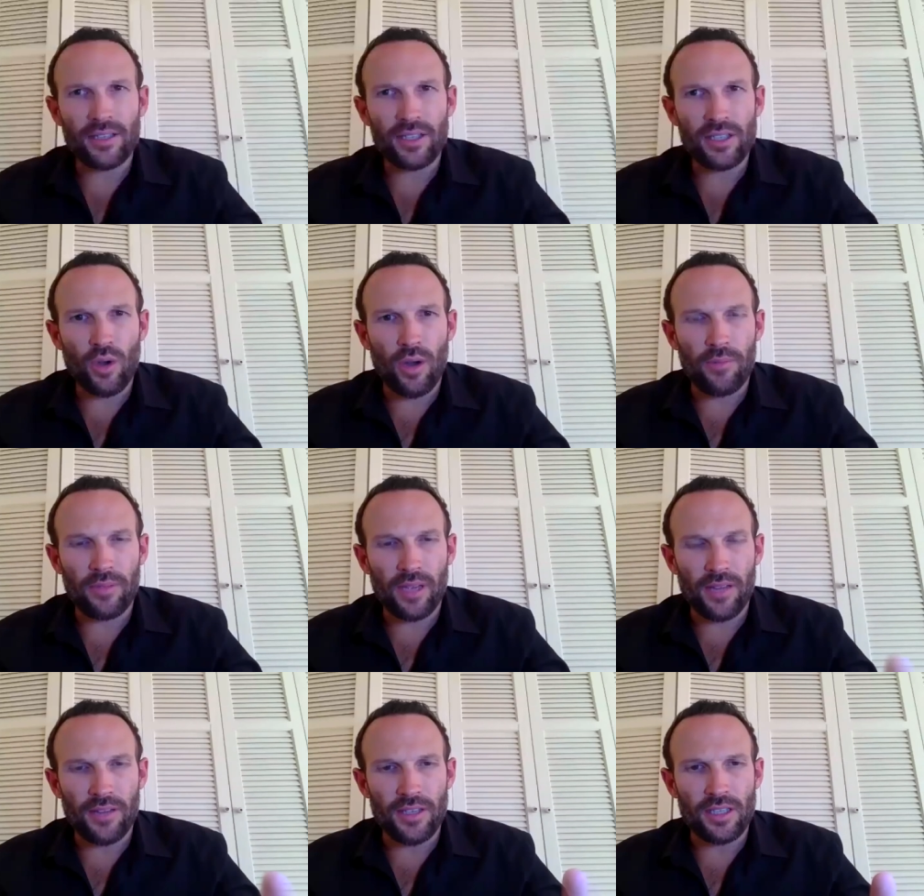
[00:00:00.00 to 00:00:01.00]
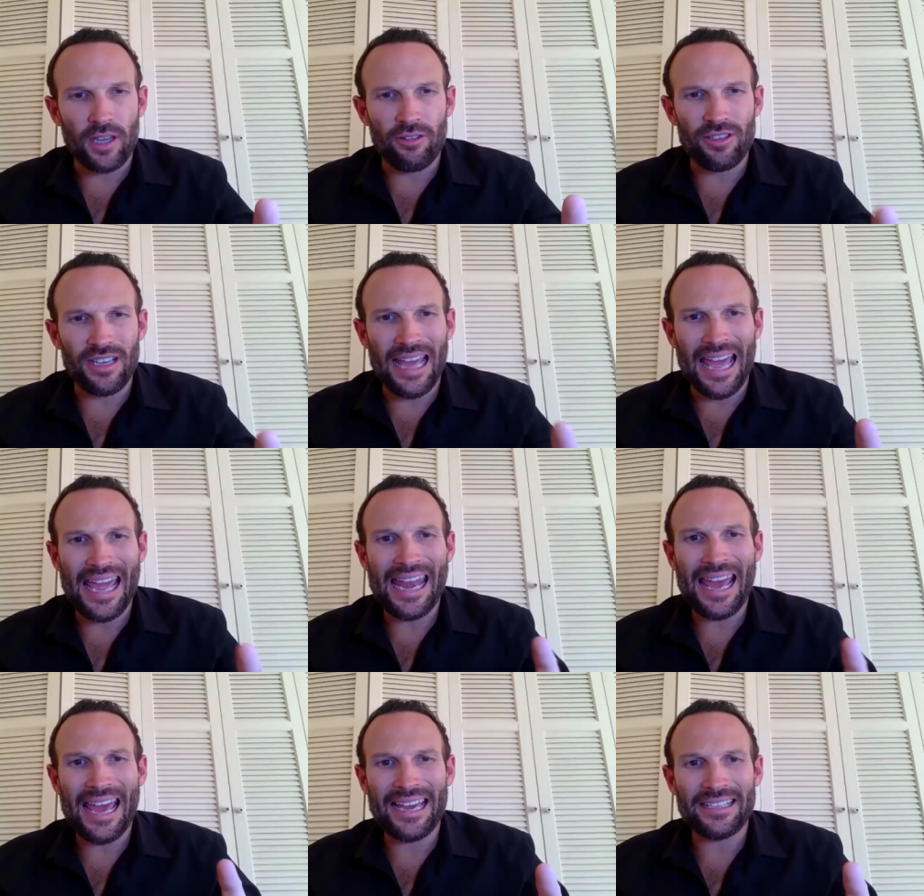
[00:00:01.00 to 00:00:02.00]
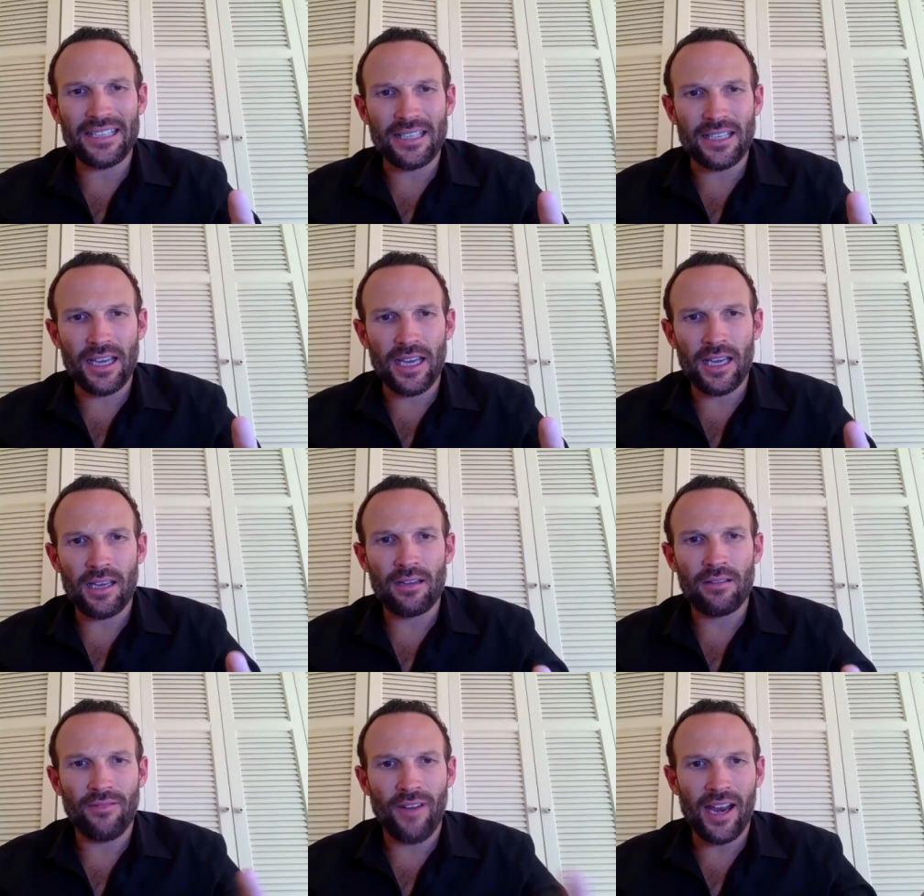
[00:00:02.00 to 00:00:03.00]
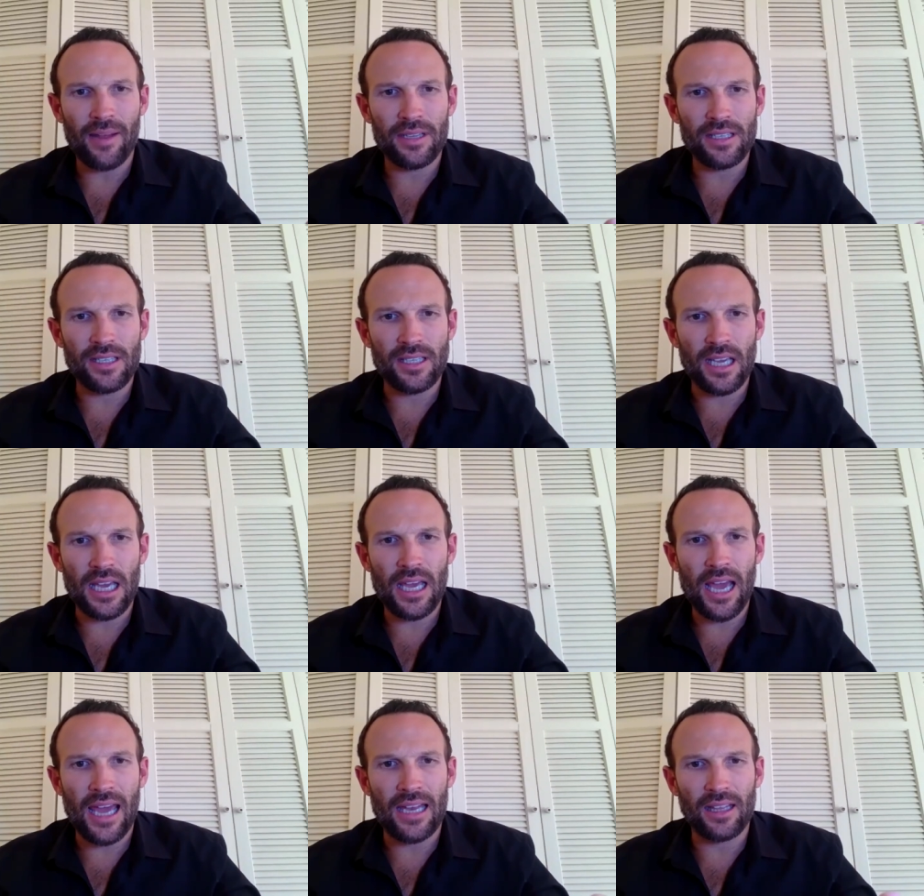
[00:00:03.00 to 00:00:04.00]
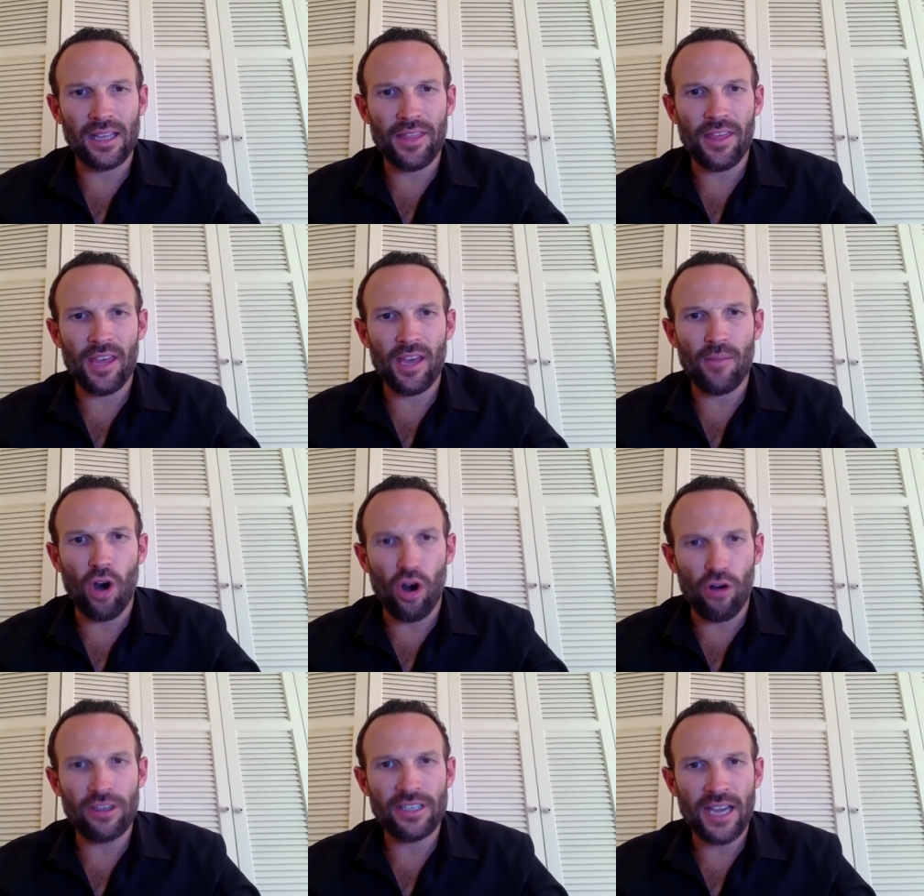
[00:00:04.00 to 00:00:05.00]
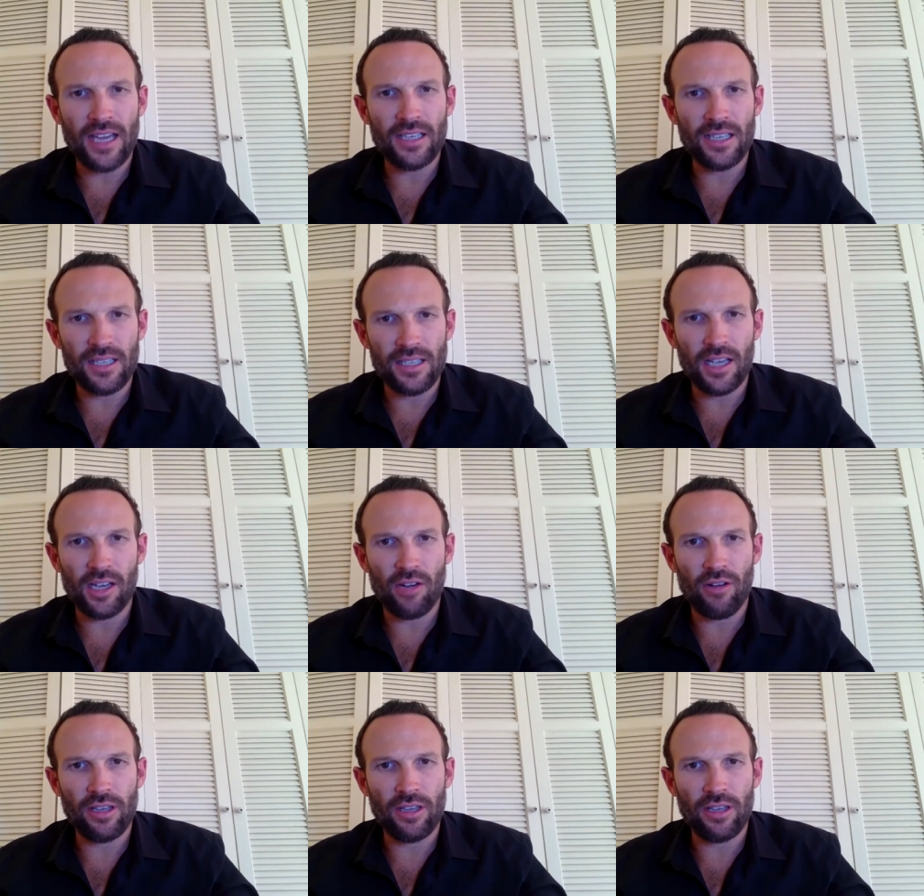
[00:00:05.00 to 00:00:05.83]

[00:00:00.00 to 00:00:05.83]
just so I get this clear, is it NAC, vitamin C, and lithium orotate? Is that correct?